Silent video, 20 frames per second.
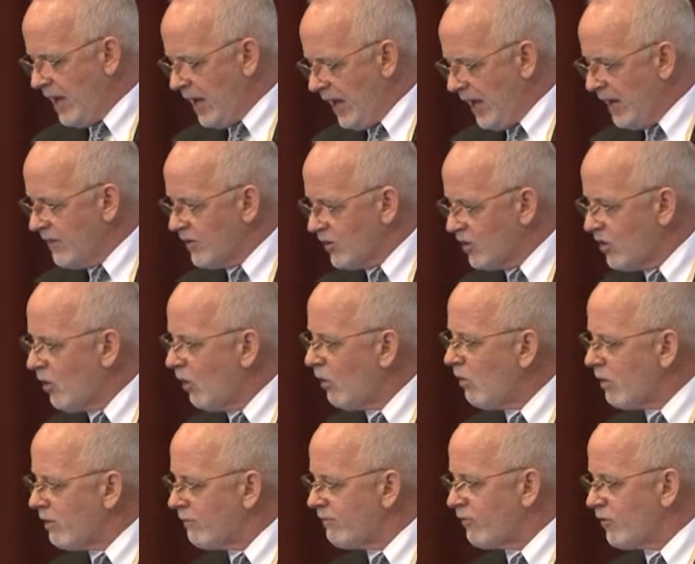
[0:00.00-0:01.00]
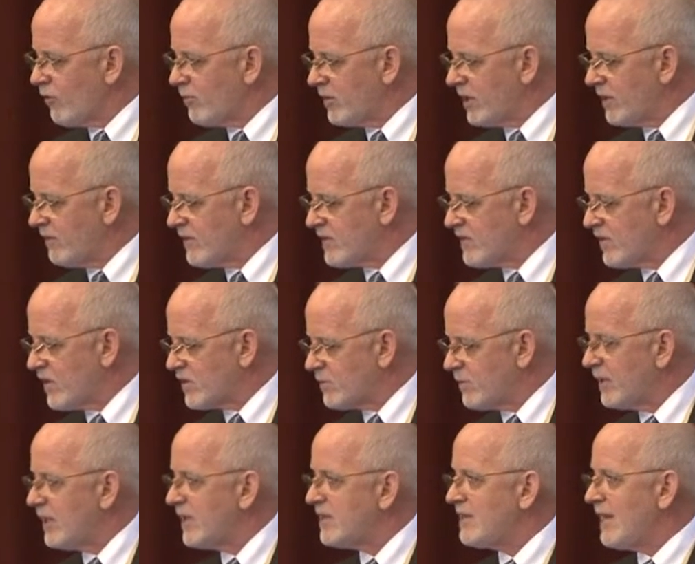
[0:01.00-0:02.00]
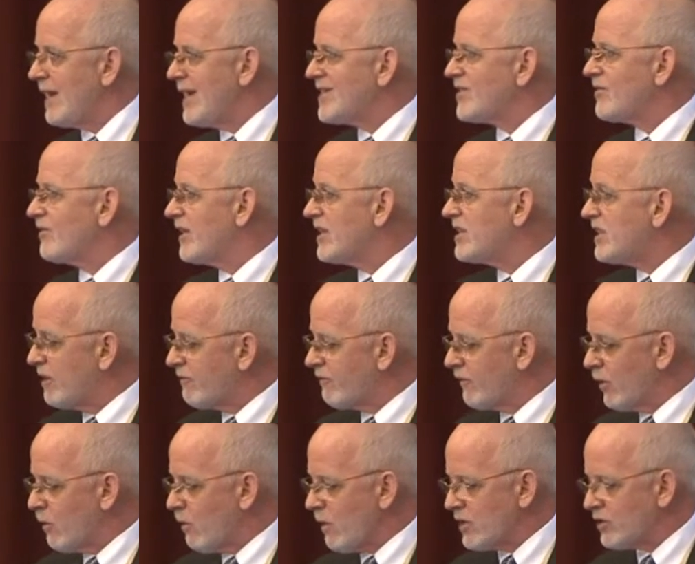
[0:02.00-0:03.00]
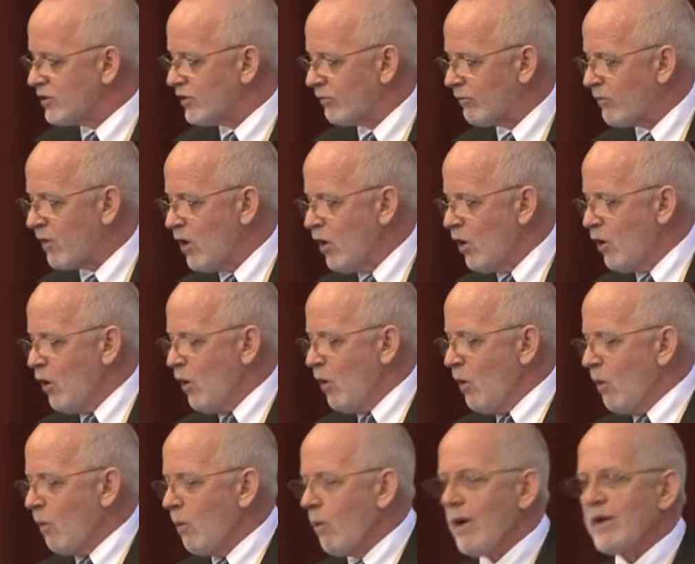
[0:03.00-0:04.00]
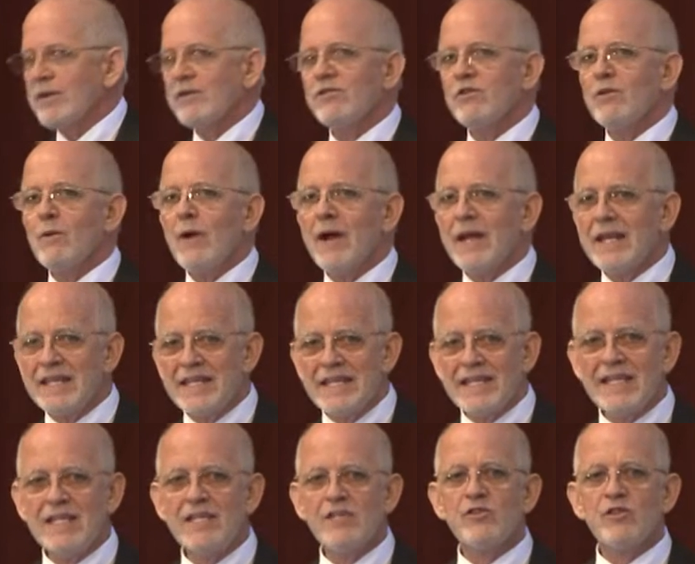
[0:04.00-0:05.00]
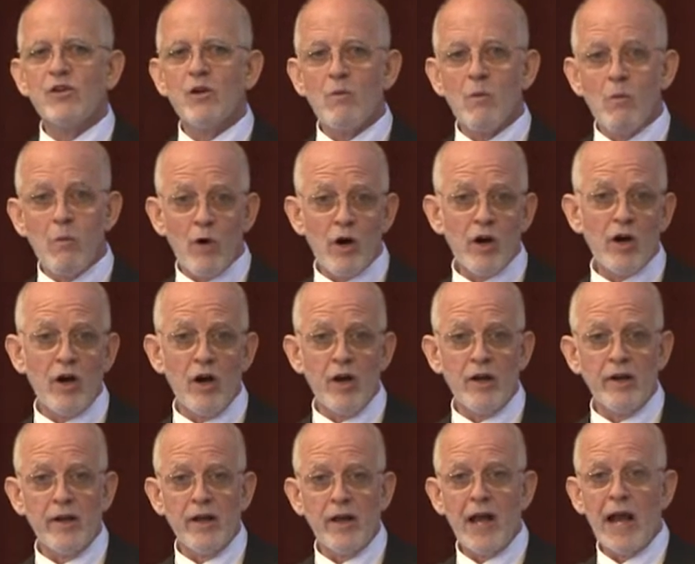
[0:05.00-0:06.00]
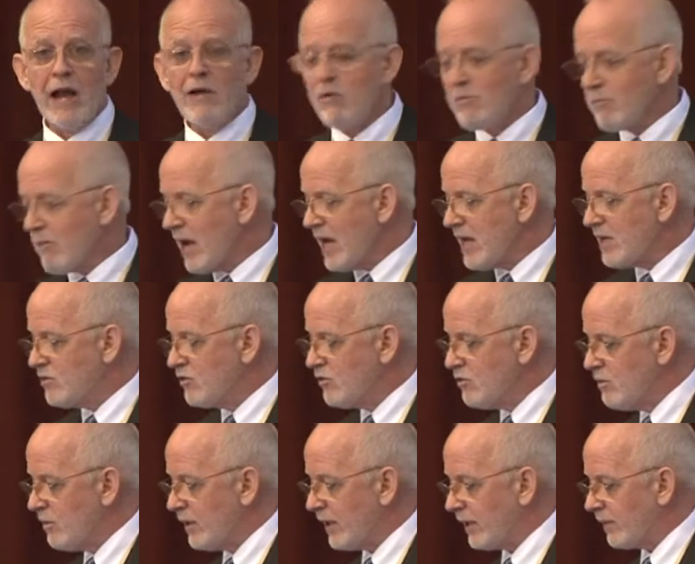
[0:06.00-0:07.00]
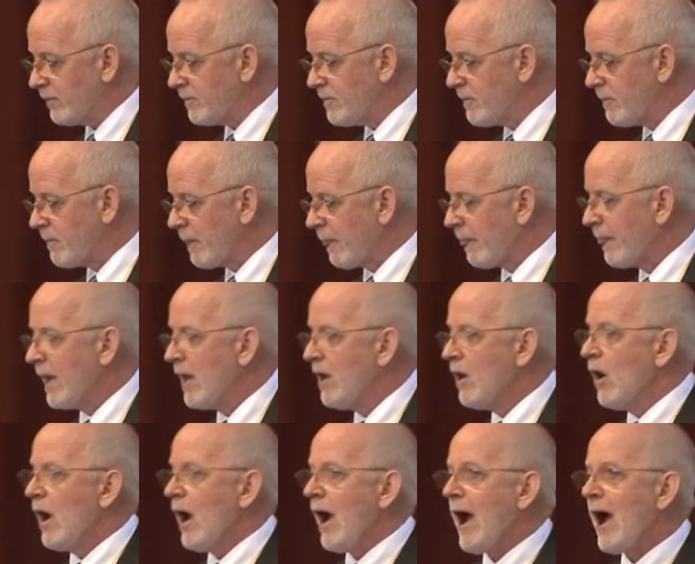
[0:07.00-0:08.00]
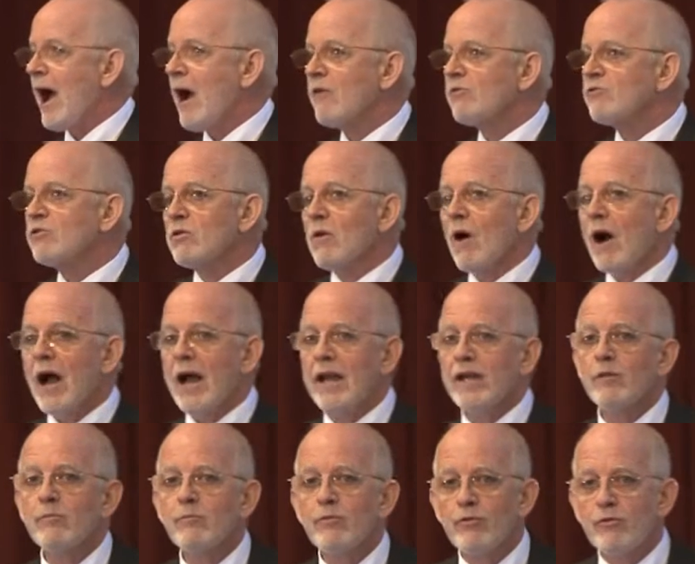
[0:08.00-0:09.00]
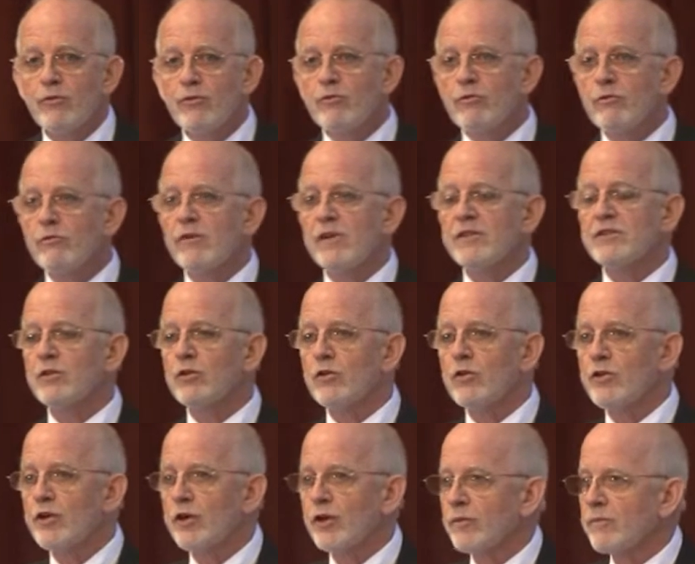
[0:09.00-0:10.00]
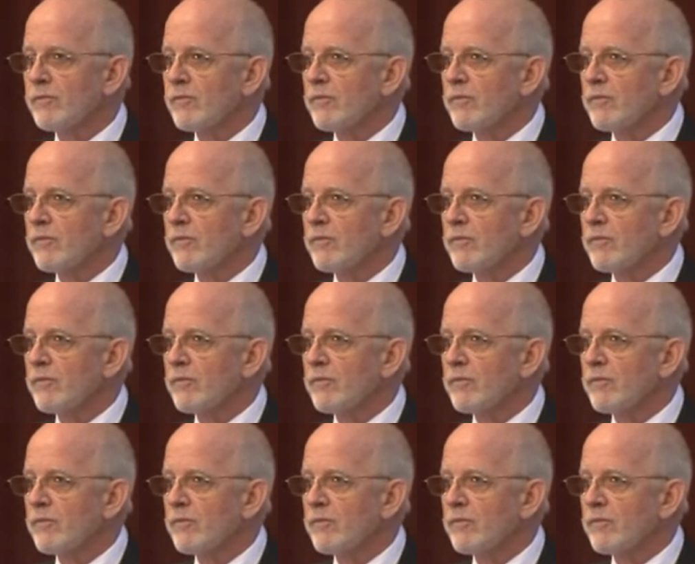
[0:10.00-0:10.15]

And the goal of formative assessment, it's answering a different question. What do I need to work on? How am I doing? How do I improve as a learner?